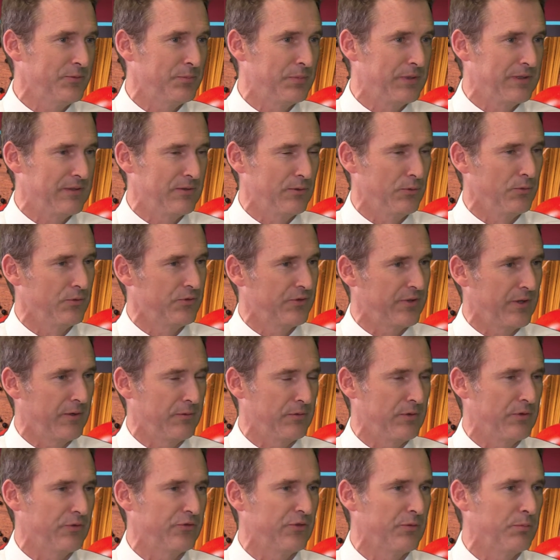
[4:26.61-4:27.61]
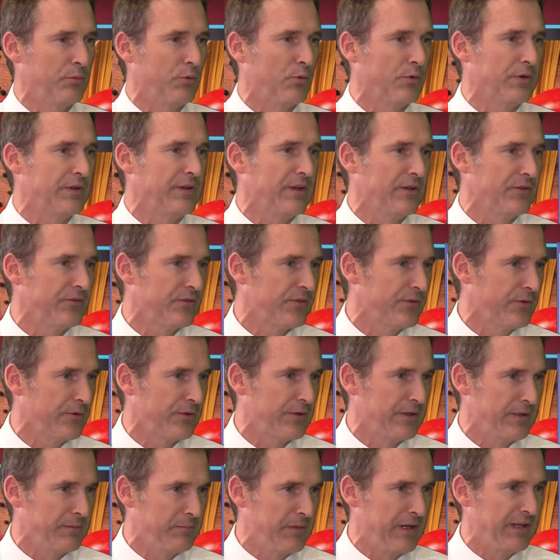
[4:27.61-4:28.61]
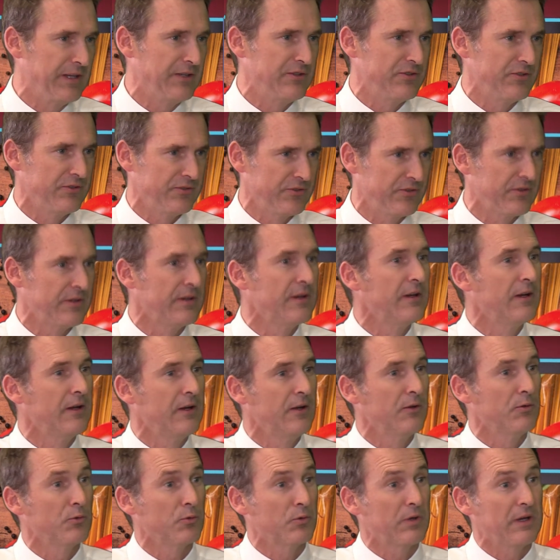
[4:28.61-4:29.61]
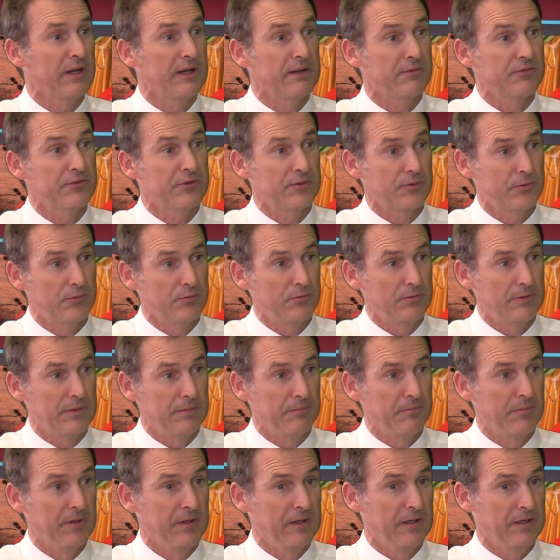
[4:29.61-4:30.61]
but also supporting those 13 managers look after